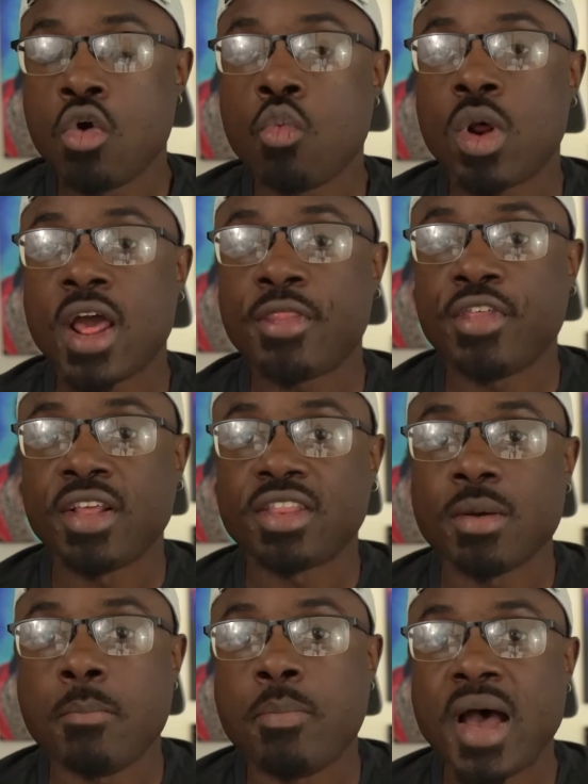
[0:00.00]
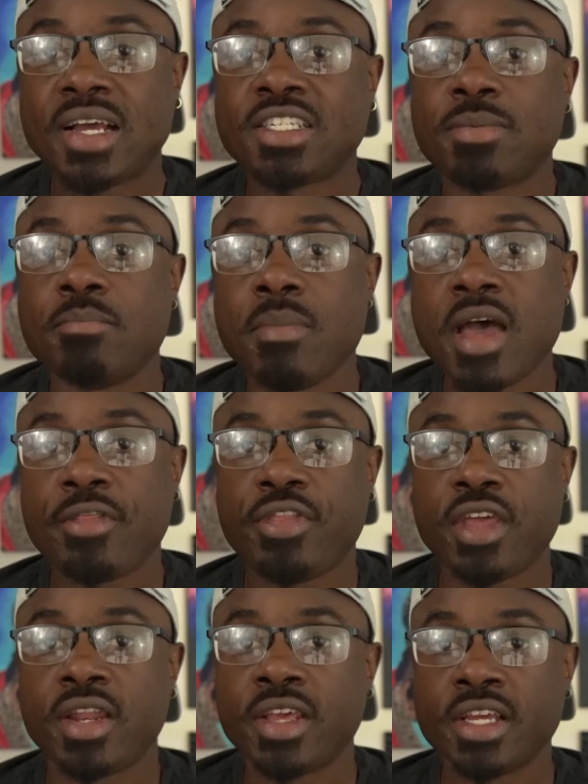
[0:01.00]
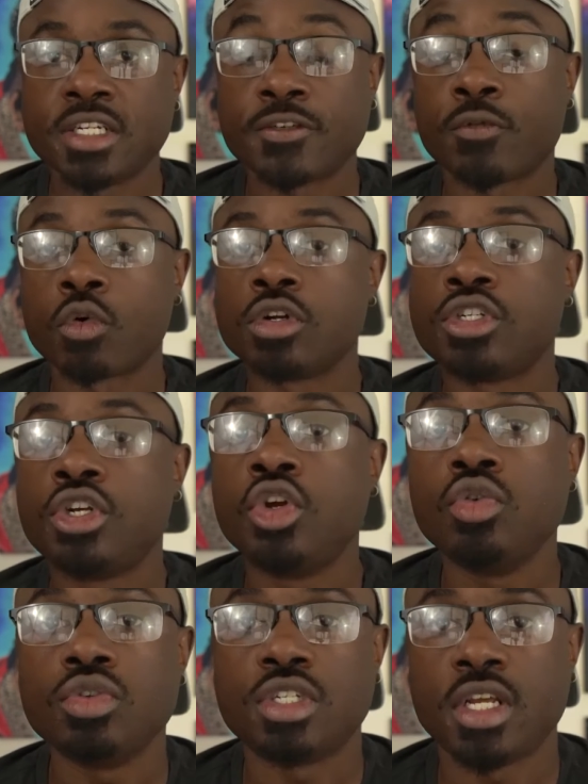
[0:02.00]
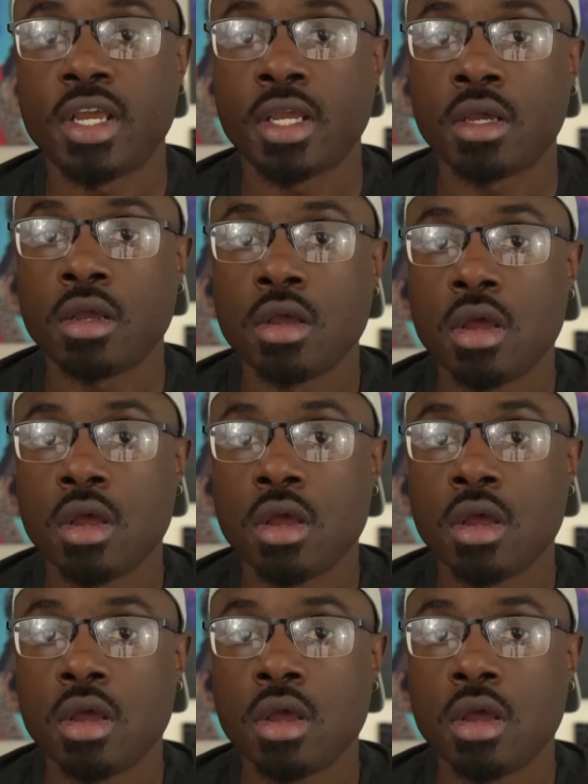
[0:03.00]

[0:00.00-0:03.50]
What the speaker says: what I think the best method is for choosing